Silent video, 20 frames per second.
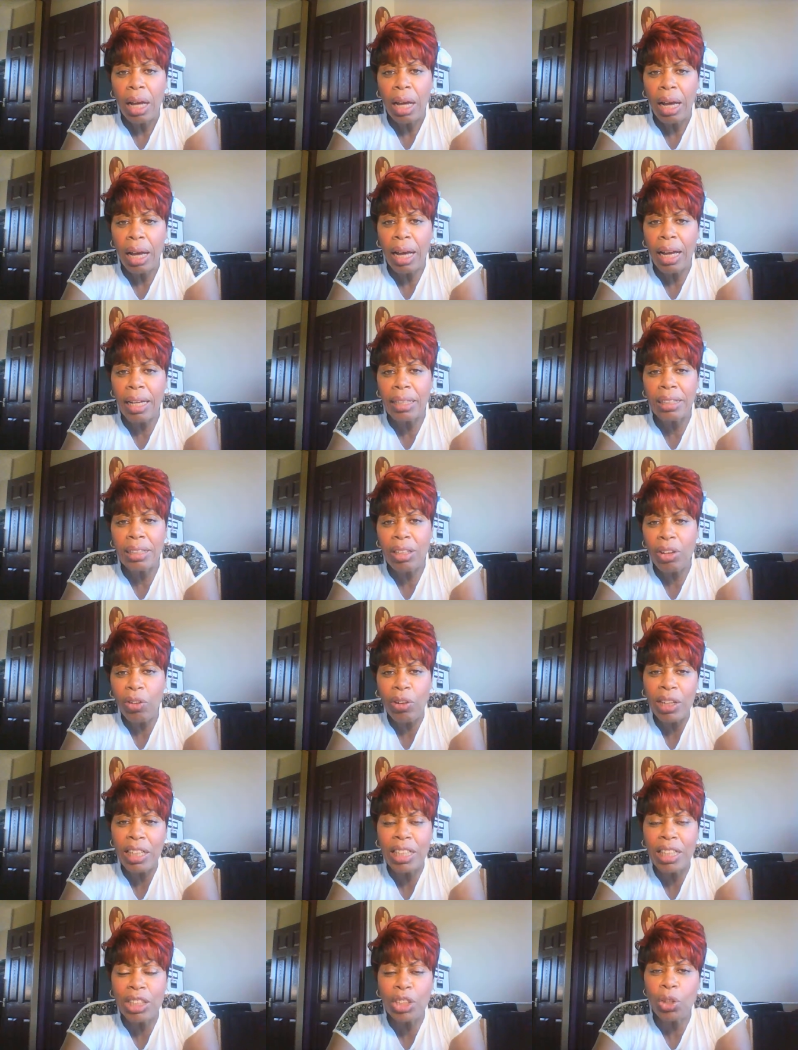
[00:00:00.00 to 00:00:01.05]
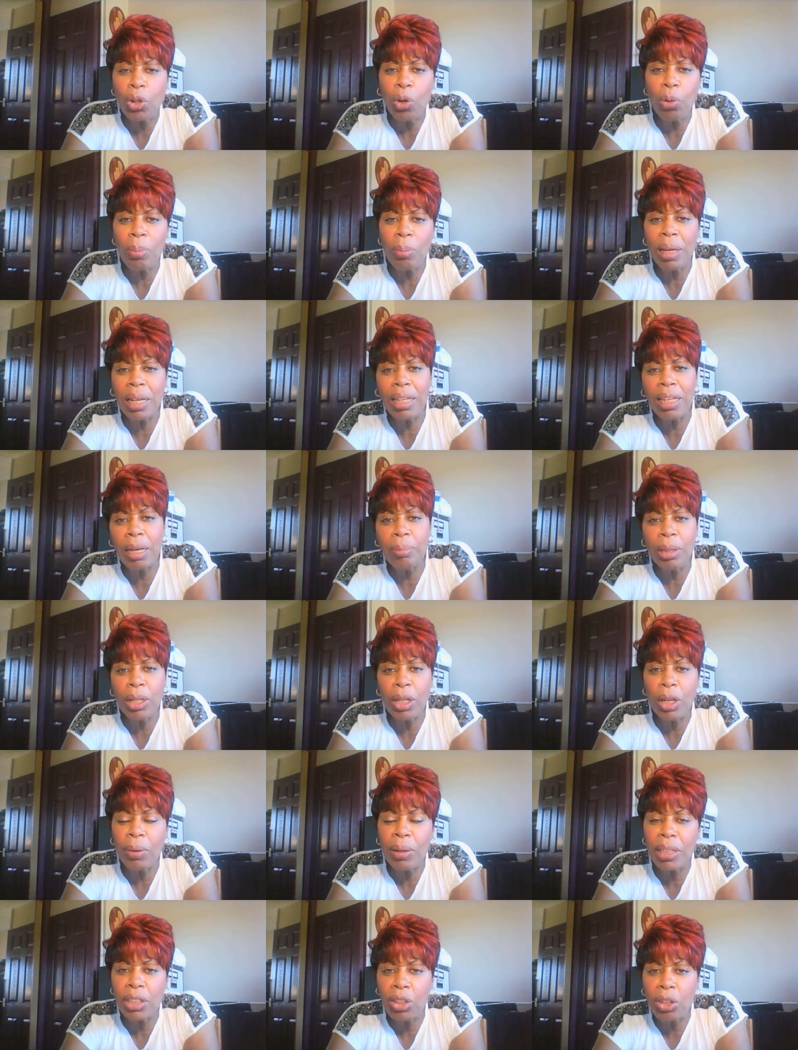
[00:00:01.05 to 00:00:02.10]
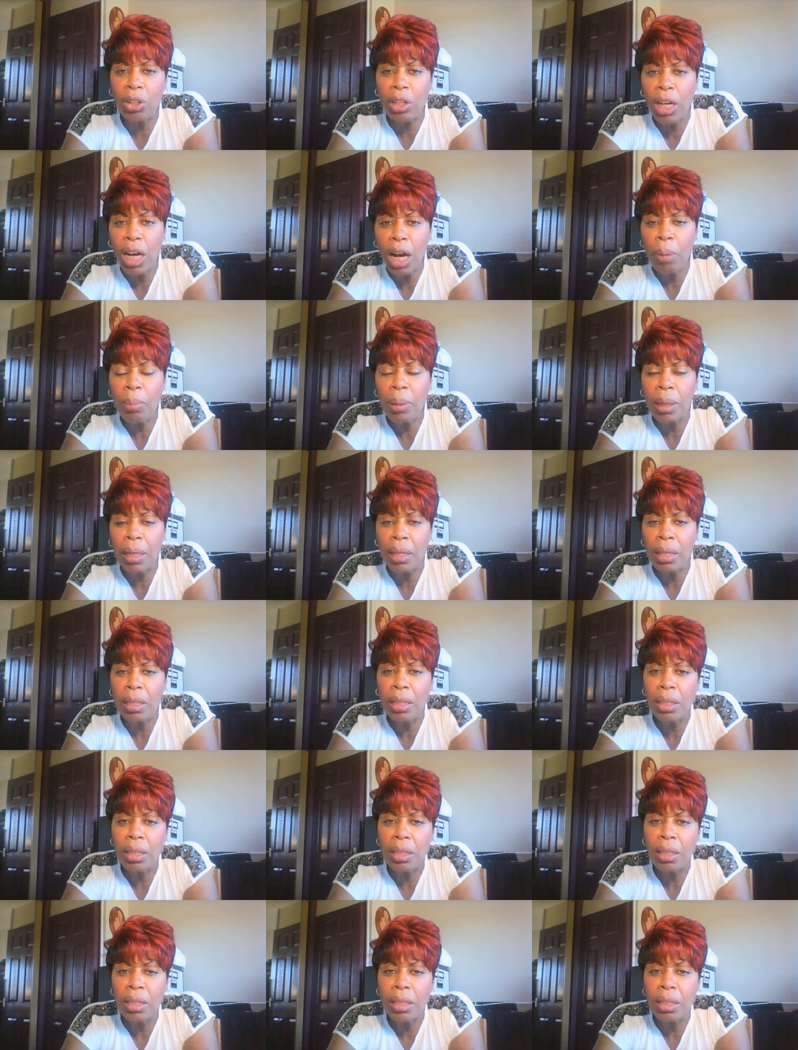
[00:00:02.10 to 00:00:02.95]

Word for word: And, or at least call me and let me know he's not coming.